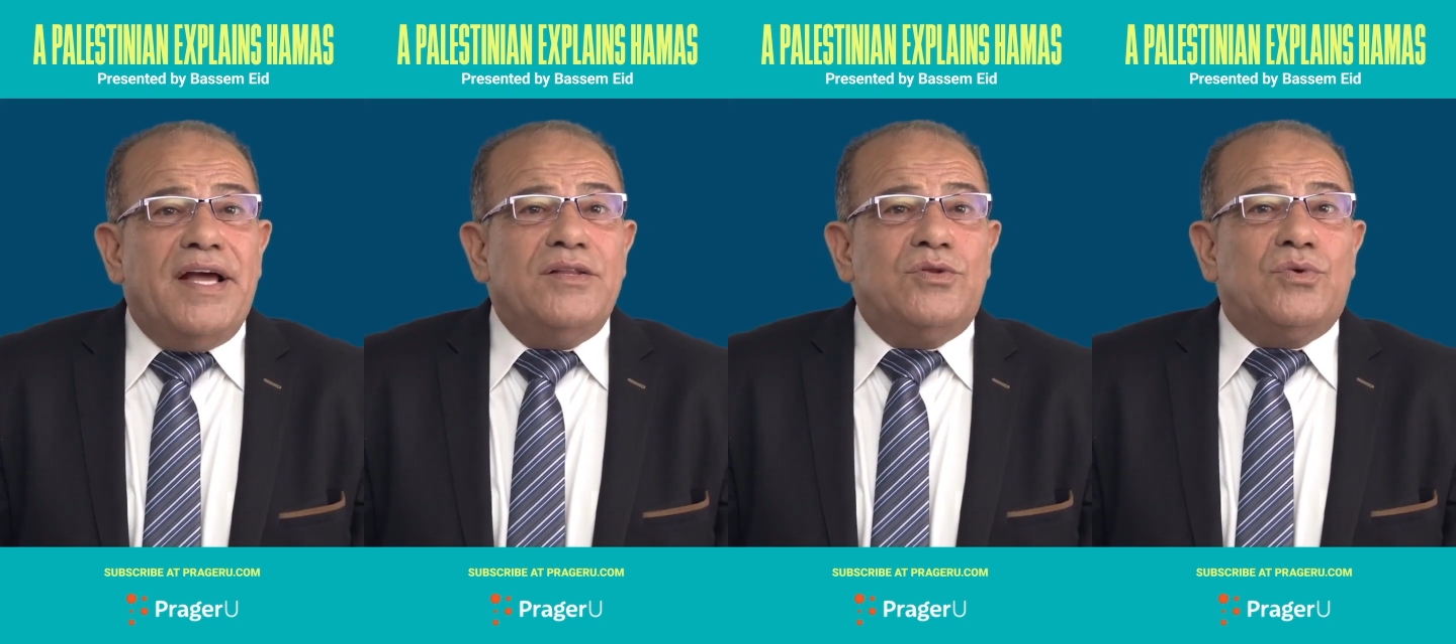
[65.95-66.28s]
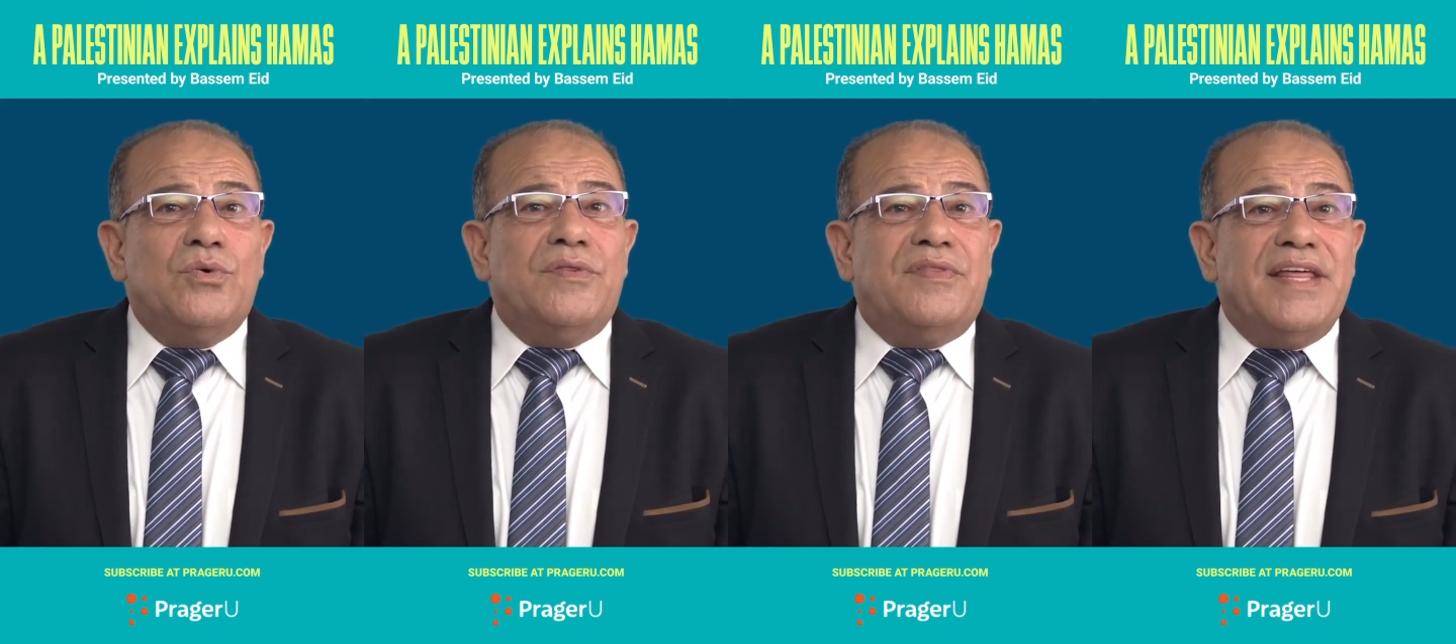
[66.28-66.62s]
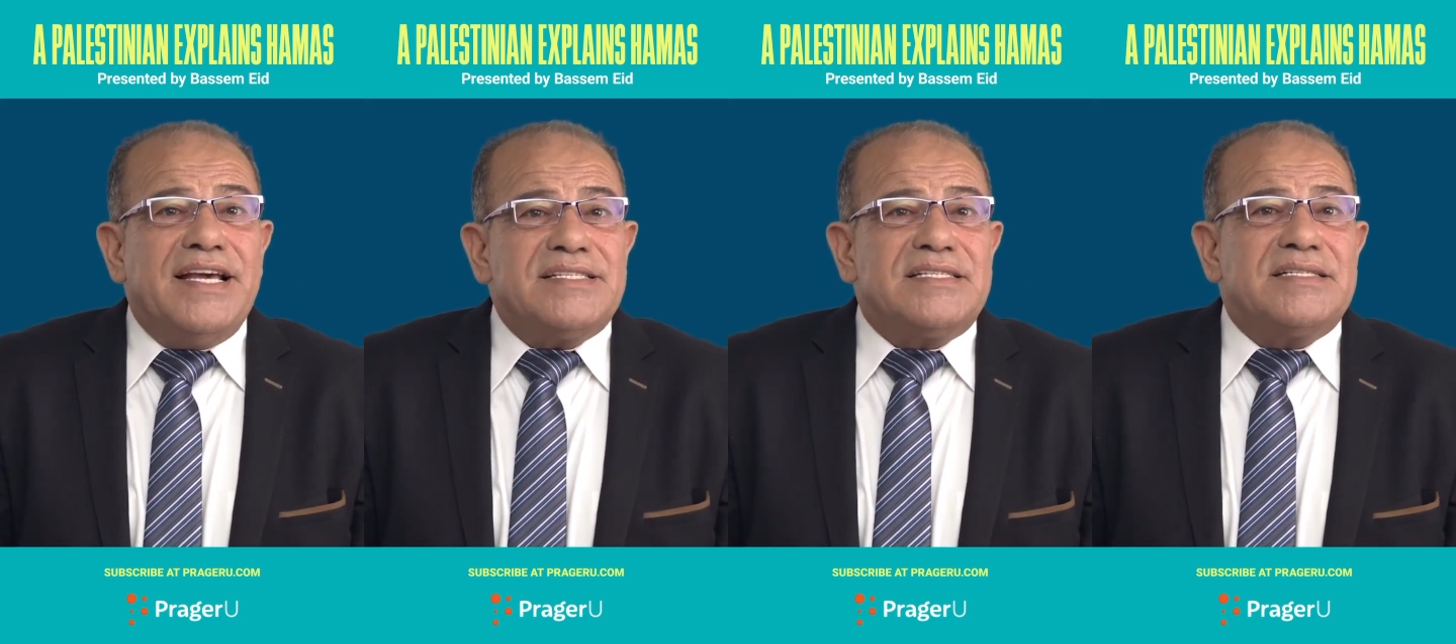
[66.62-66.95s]
into
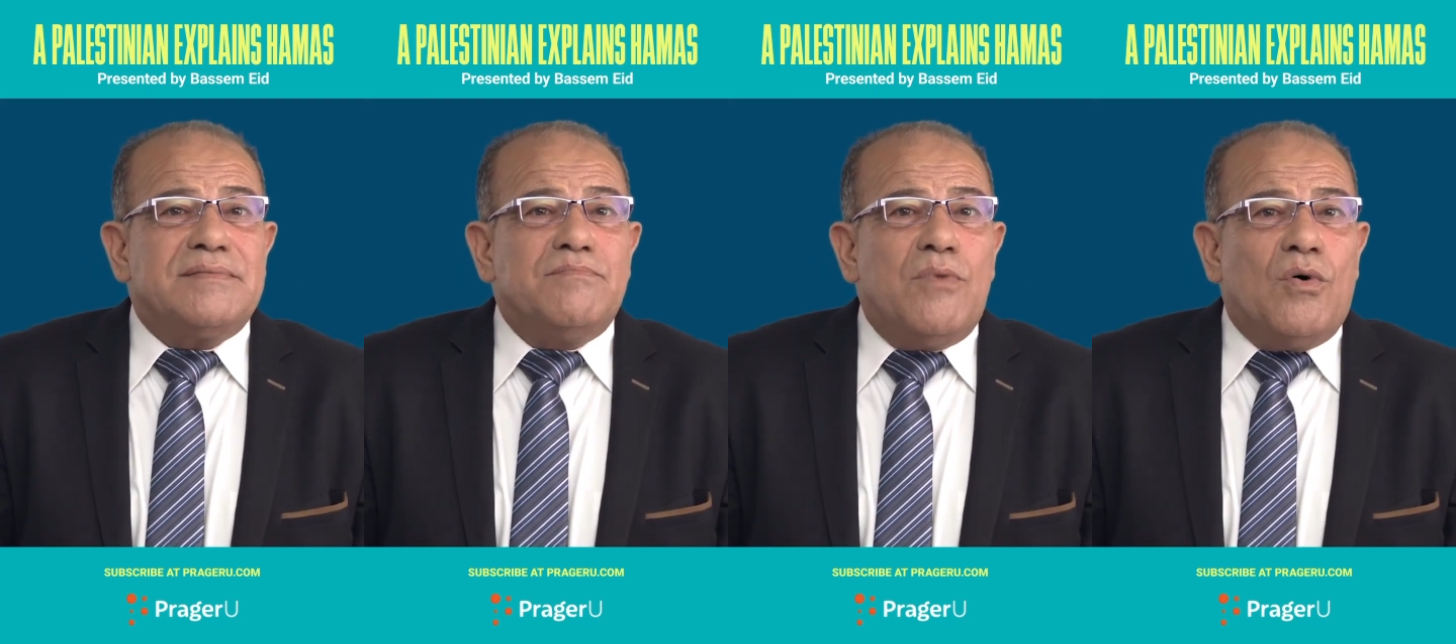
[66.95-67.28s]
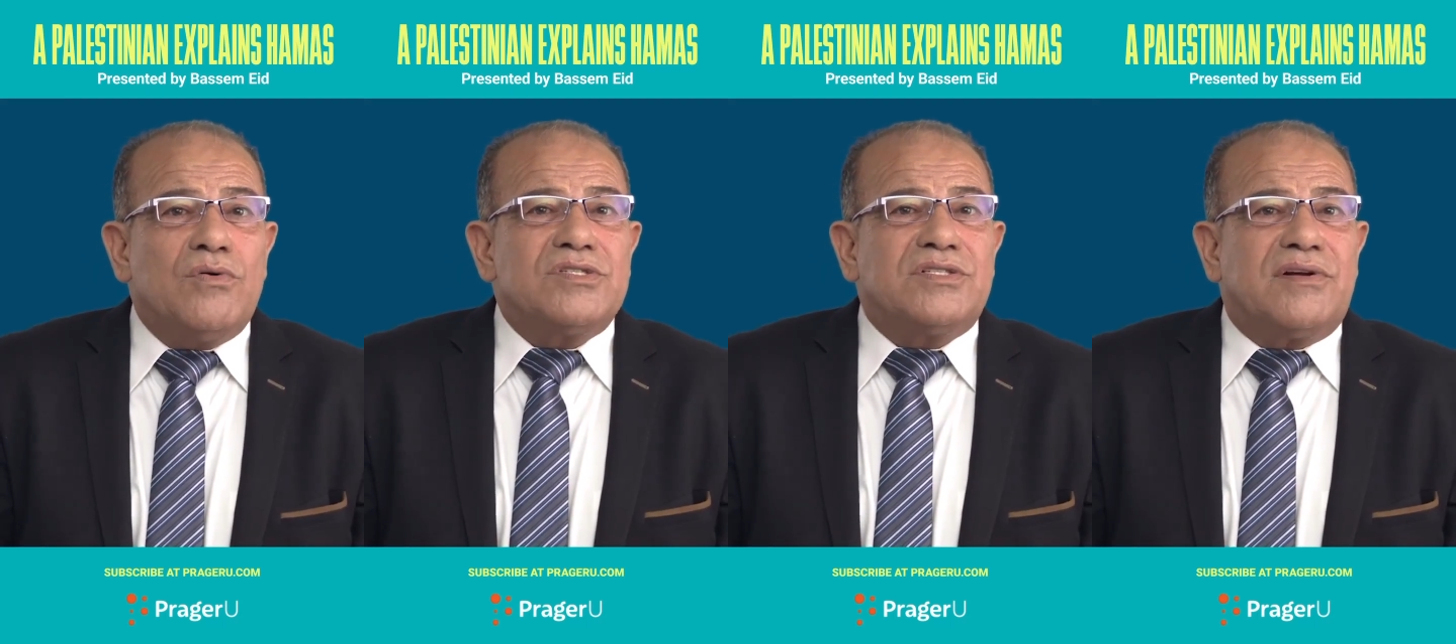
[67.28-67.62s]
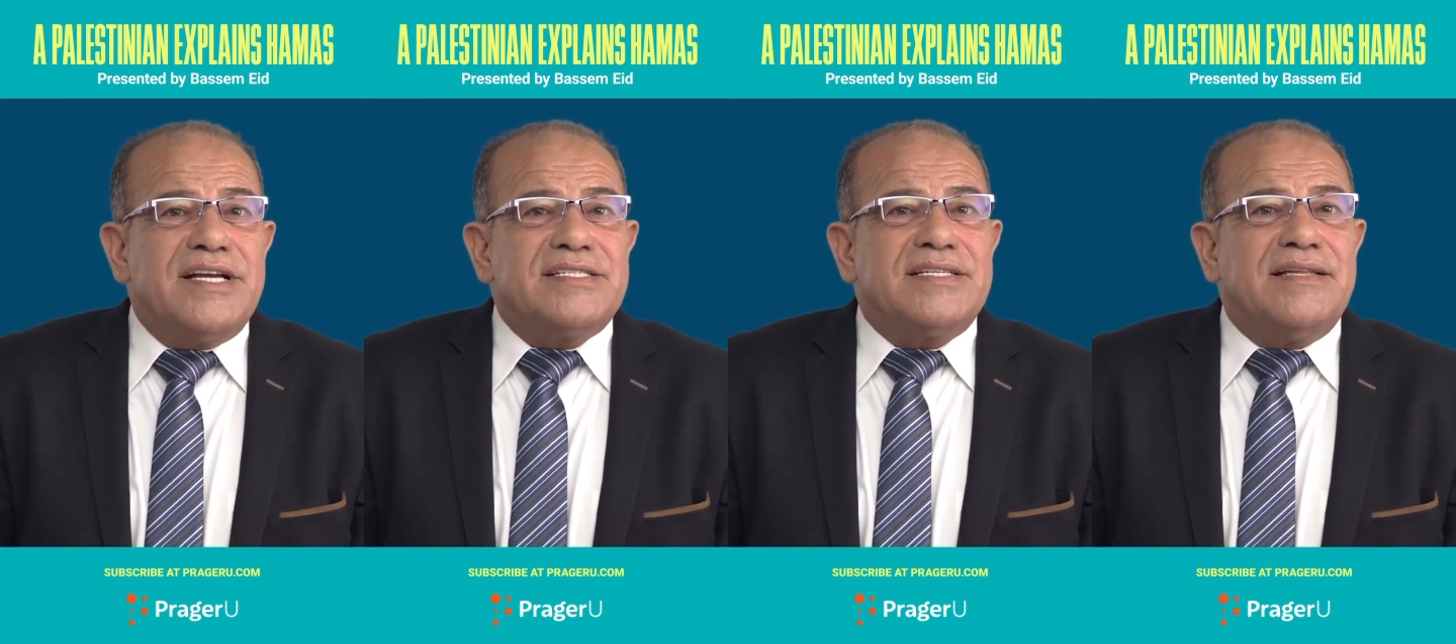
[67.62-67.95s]
this most
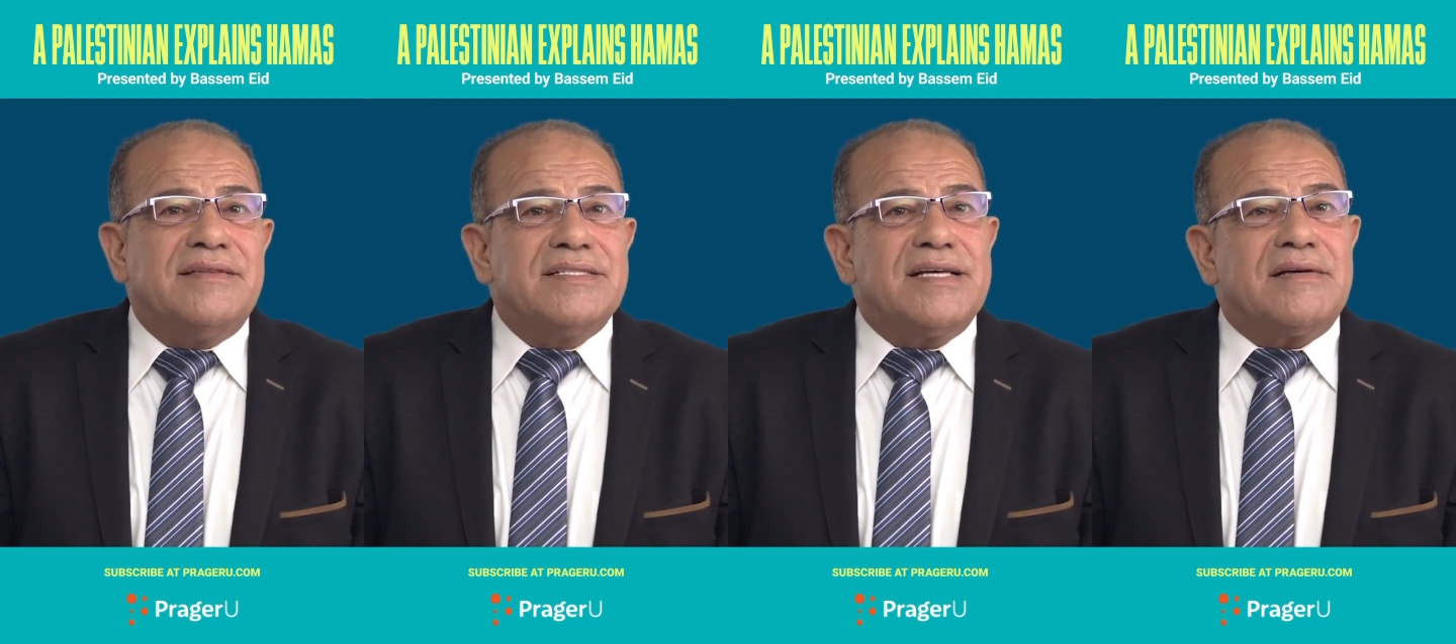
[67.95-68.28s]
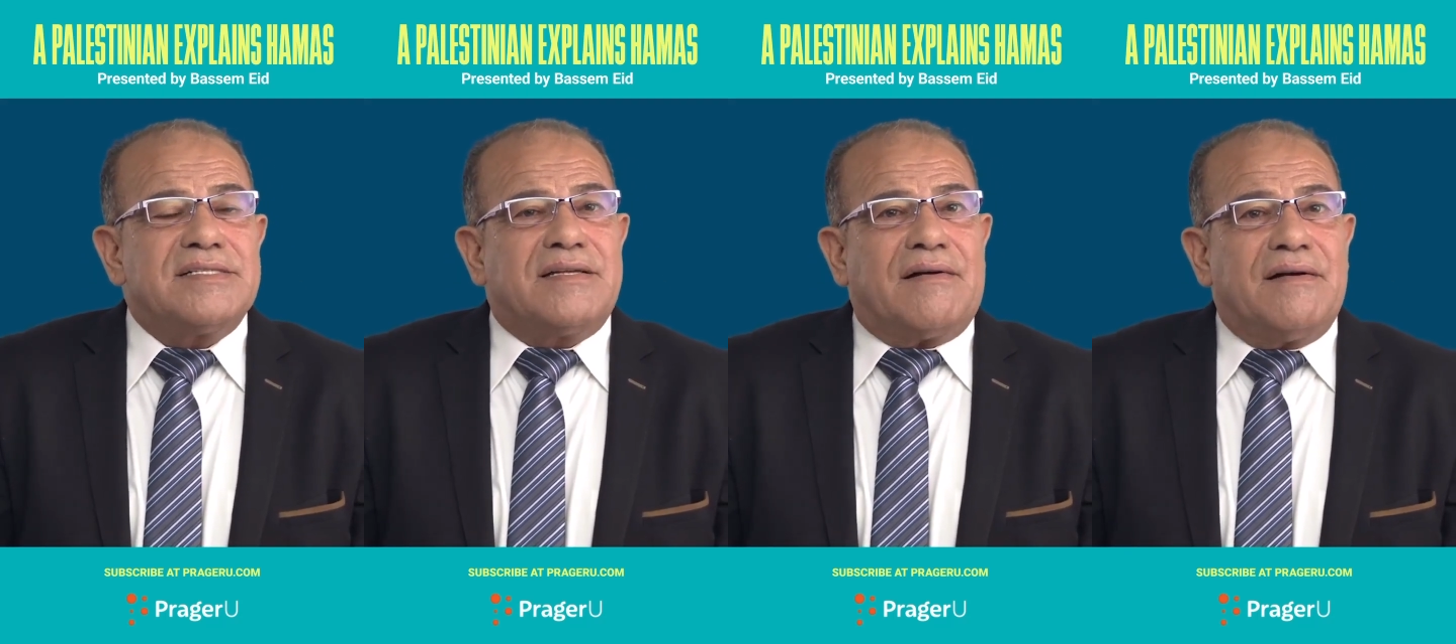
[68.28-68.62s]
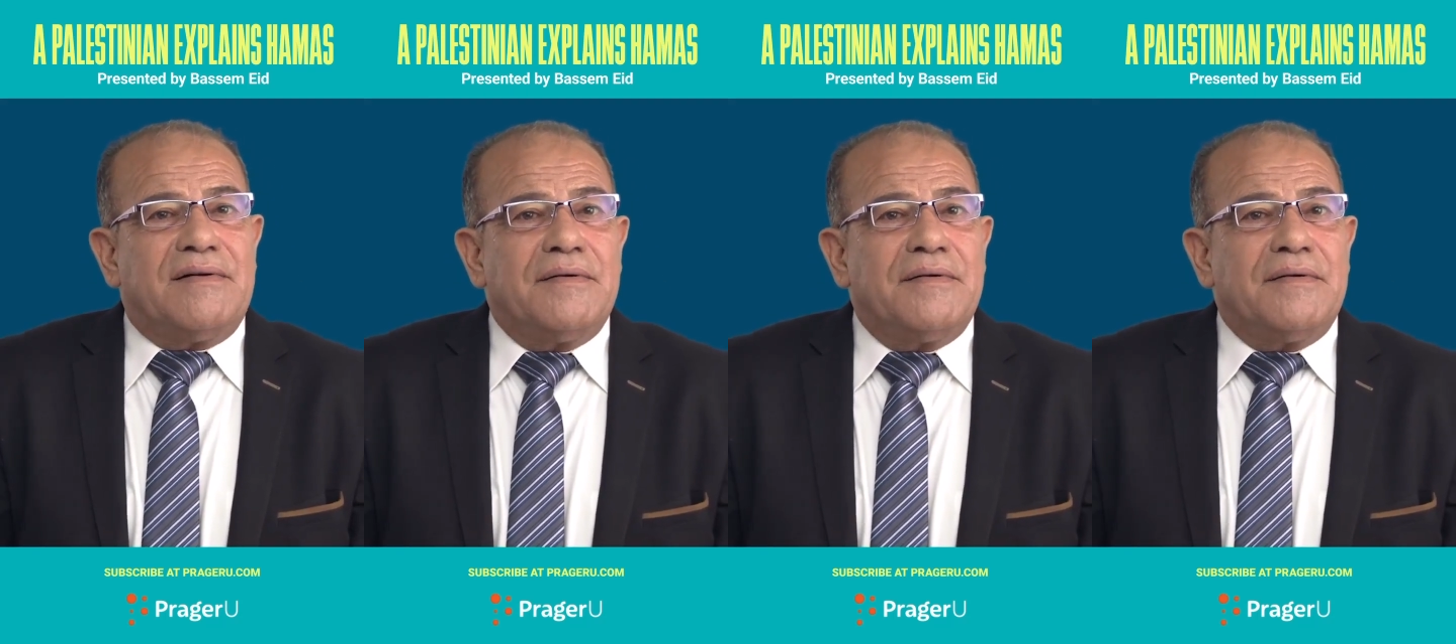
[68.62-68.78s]
recent disaster.